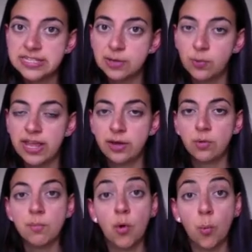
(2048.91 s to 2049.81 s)
in the waiting
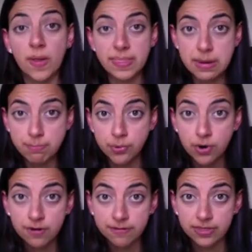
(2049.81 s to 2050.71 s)
room or when they
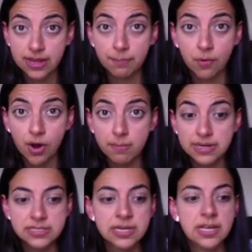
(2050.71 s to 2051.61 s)
book for the
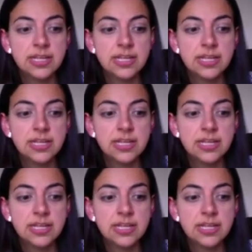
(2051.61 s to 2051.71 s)
appointment,